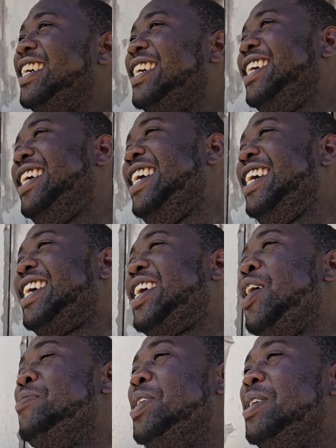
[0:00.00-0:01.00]
Hey,
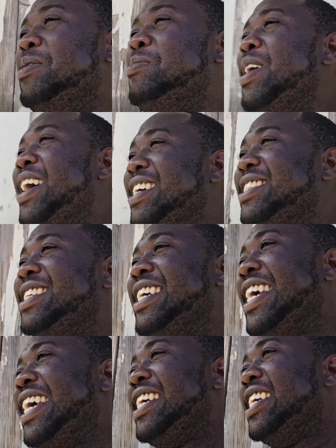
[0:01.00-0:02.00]
come in, boss.
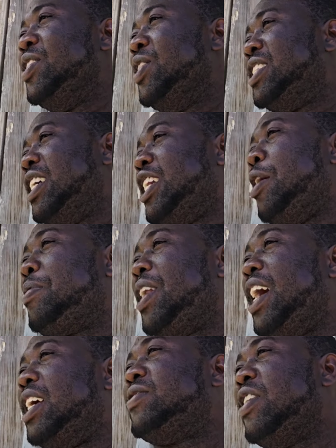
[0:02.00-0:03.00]
You know, top
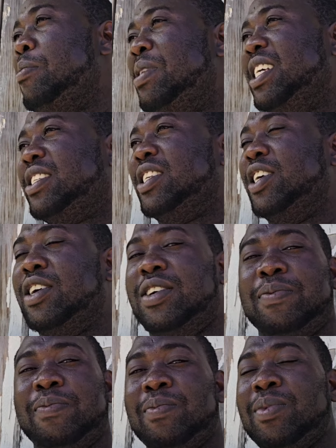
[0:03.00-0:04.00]
class family, see you.
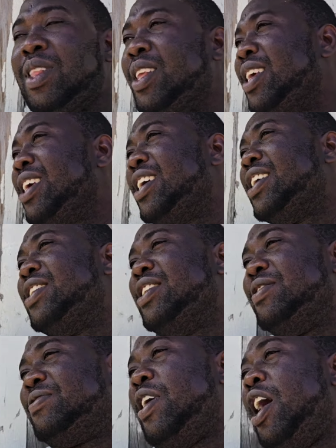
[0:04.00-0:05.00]

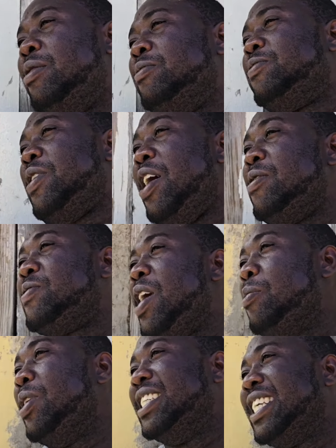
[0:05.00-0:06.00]

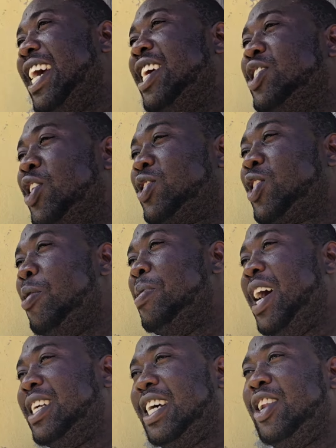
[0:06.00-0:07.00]
From when you just come here
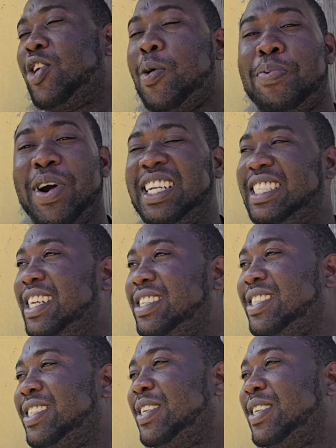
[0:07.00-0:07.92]
as a little apprentice.